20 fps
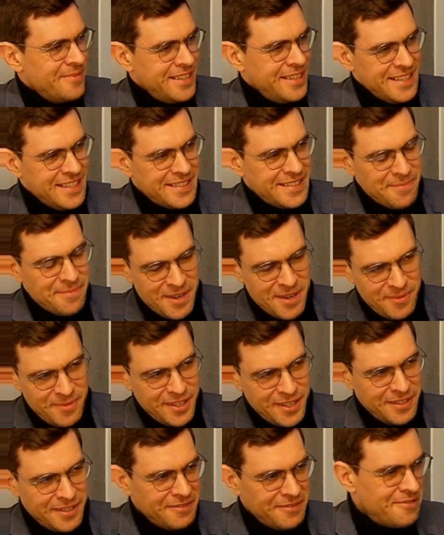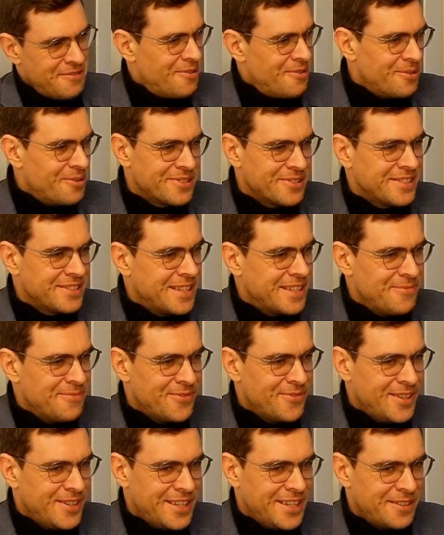Is there maybe also
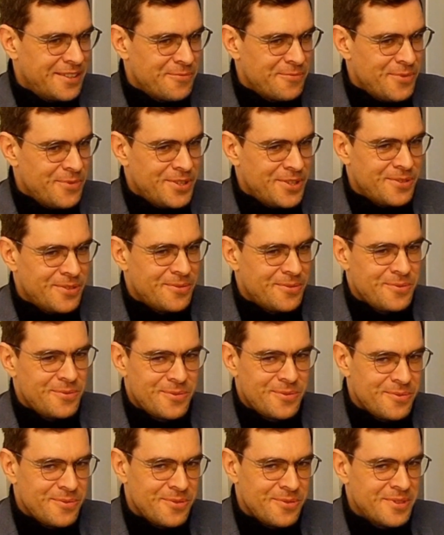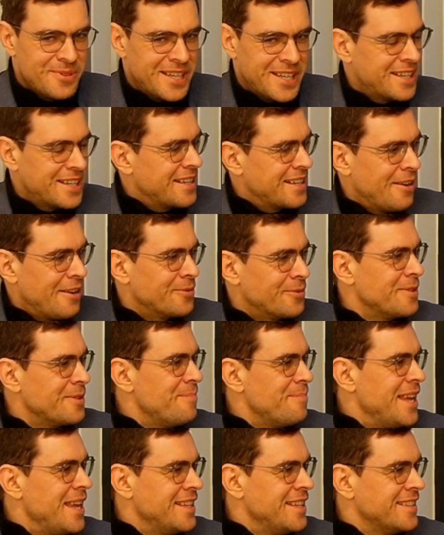something which you do to like
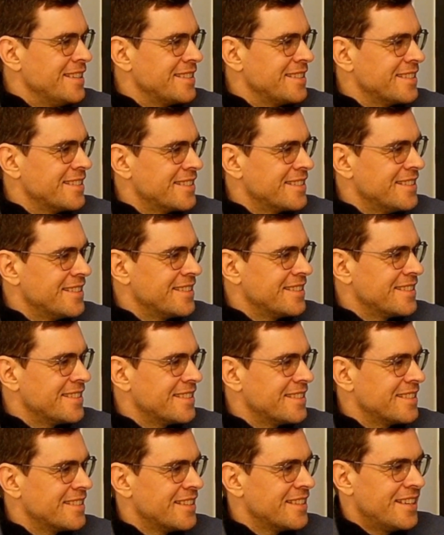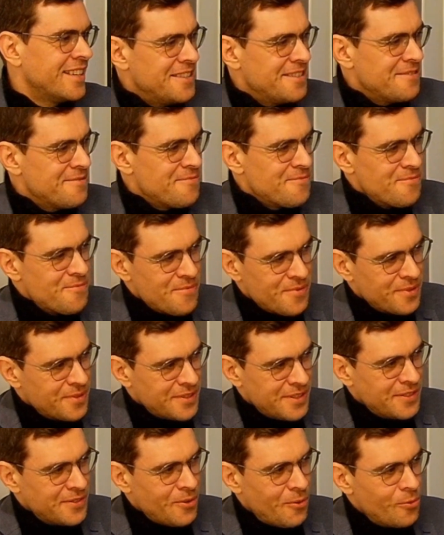counterbalance this
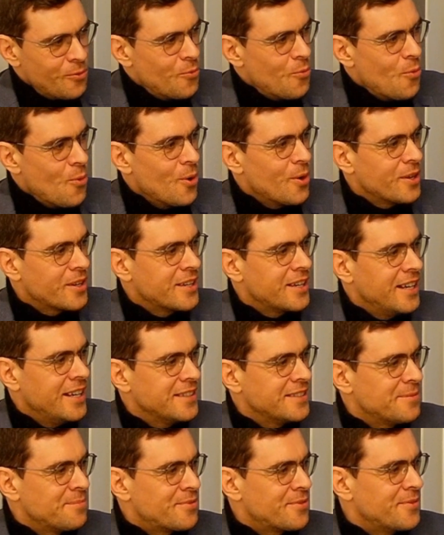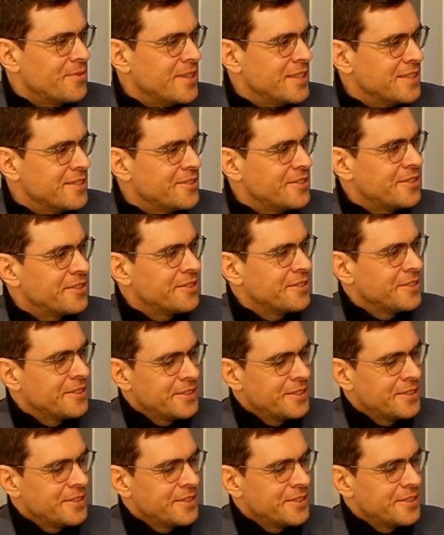whole work as a professor?